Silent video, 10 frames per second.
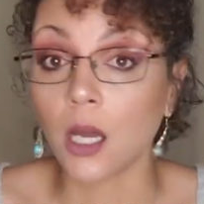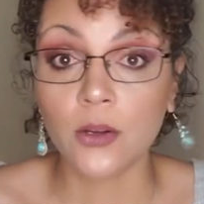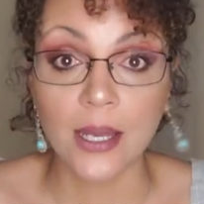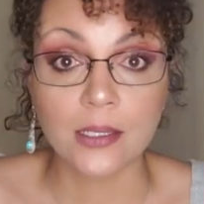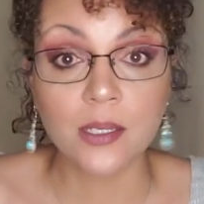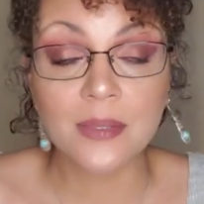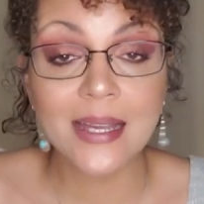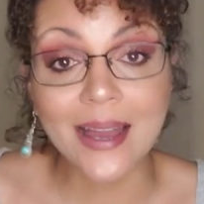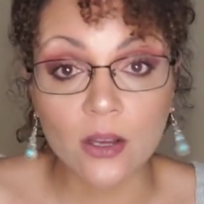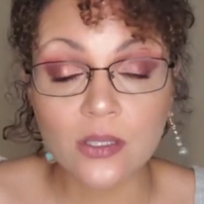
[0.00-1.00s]
Okay,
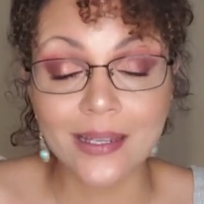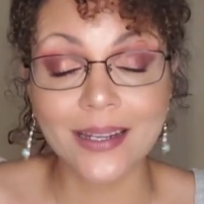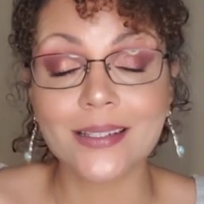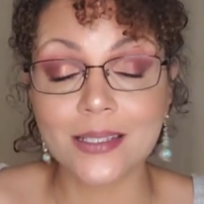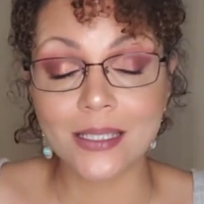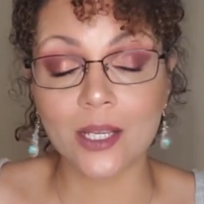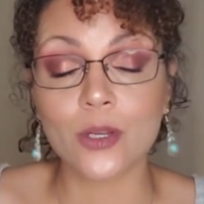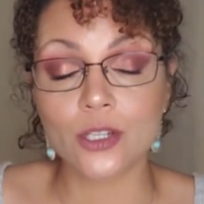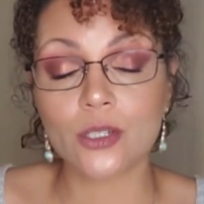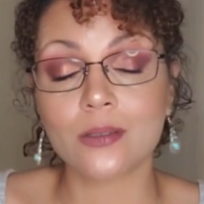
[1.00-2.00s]
something else that can
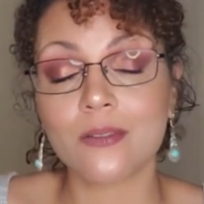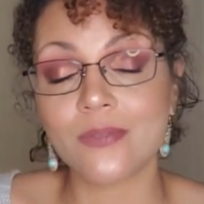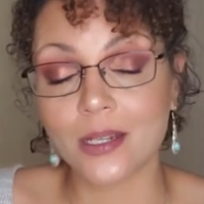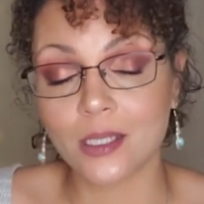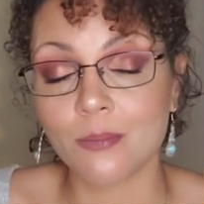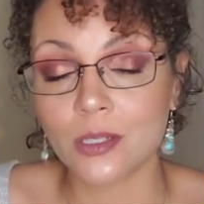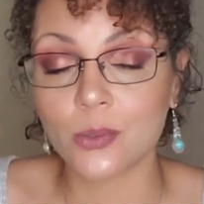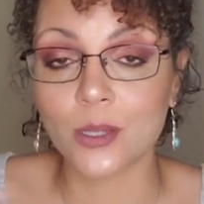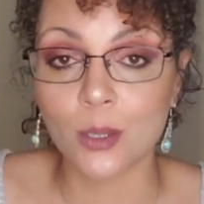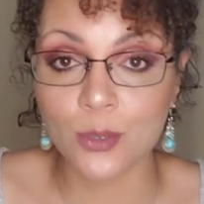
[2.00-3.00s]
distinguish the victim
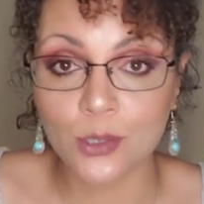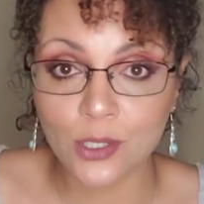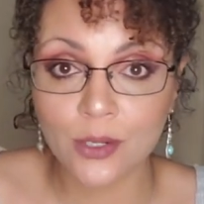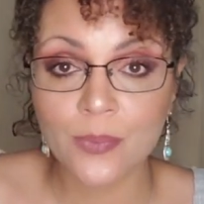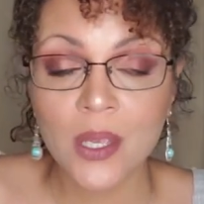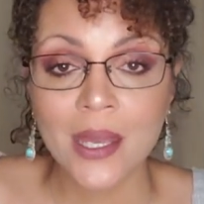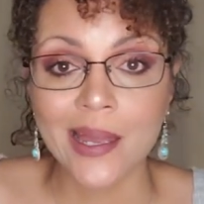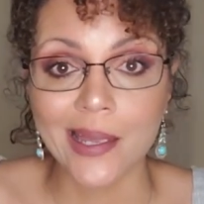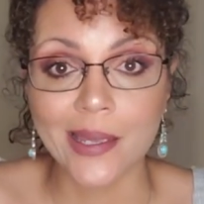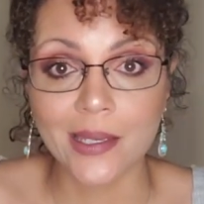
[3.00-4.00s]
between the abuser
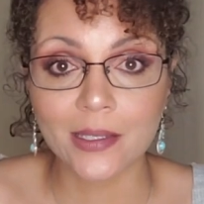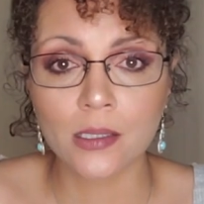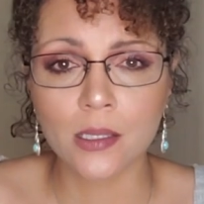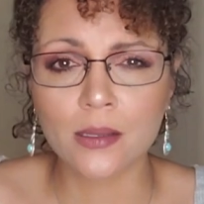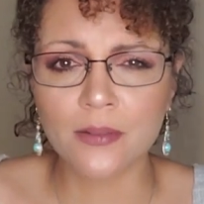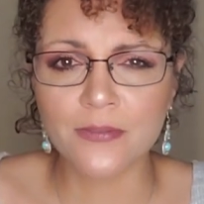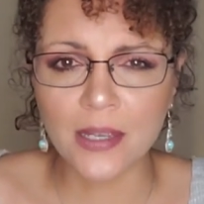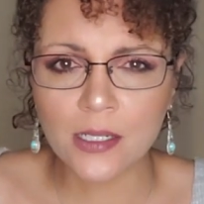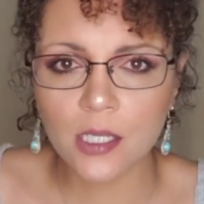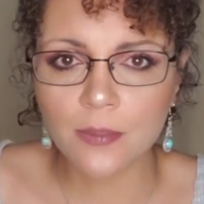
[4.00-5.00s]
is the
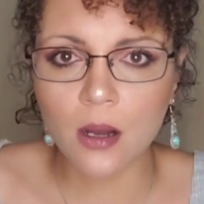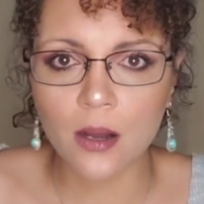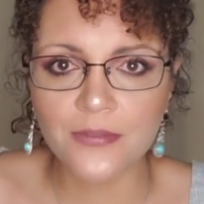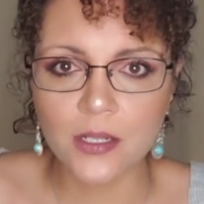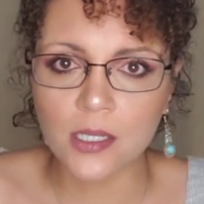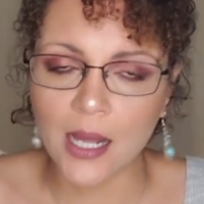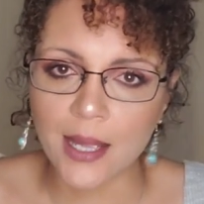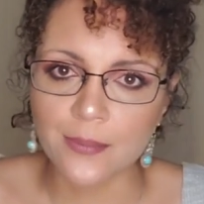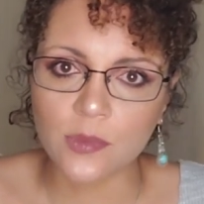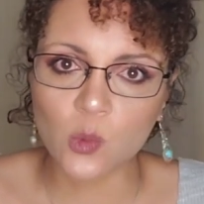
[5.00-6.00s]
victim
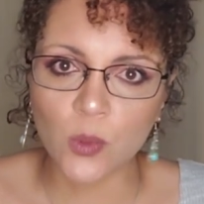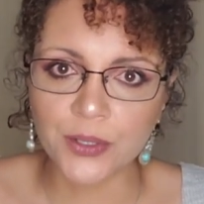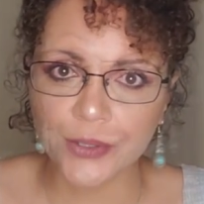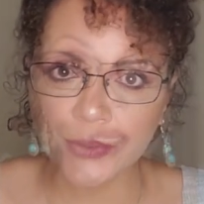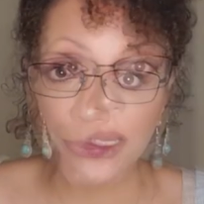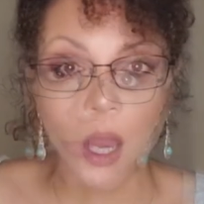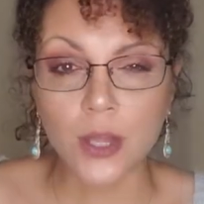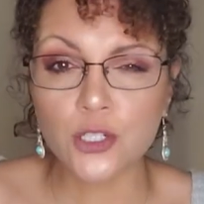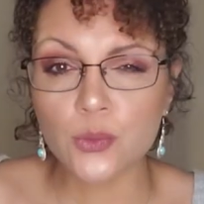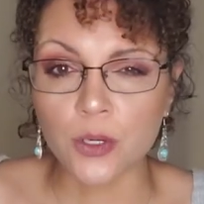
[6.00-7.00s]
oftentimes will
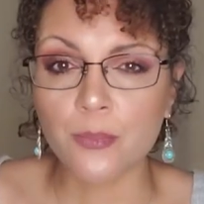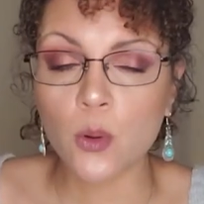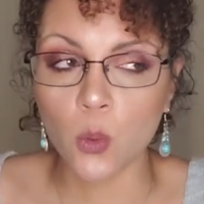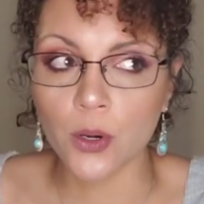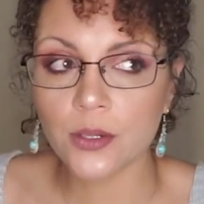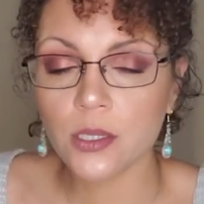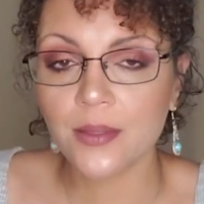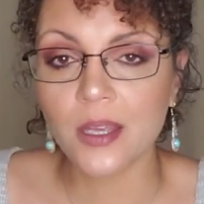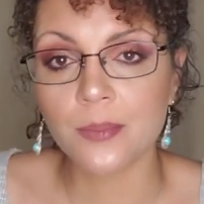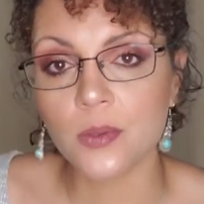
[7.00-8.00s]
underreport
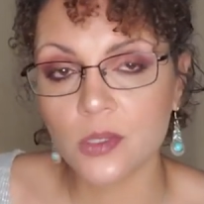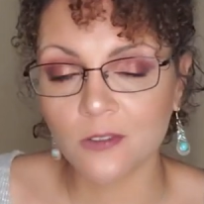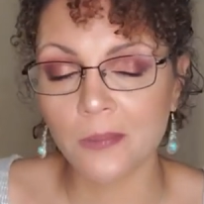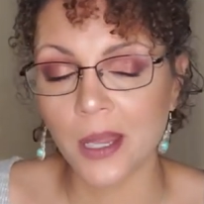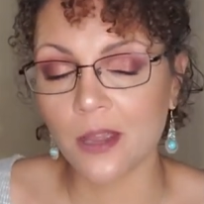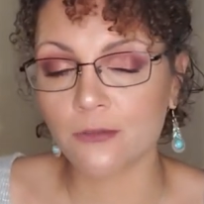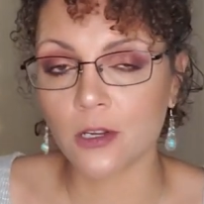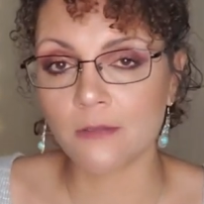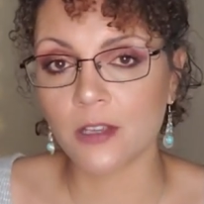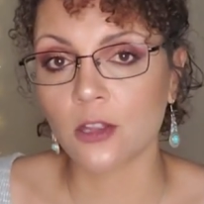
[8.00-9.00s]
the abusive behavior
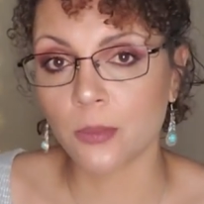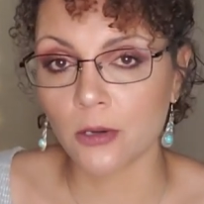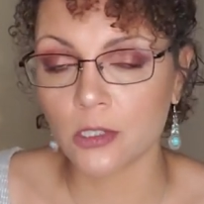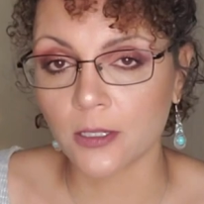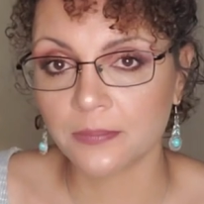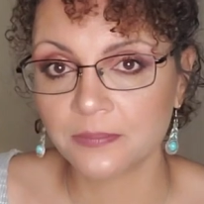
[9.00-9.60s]
of the other person.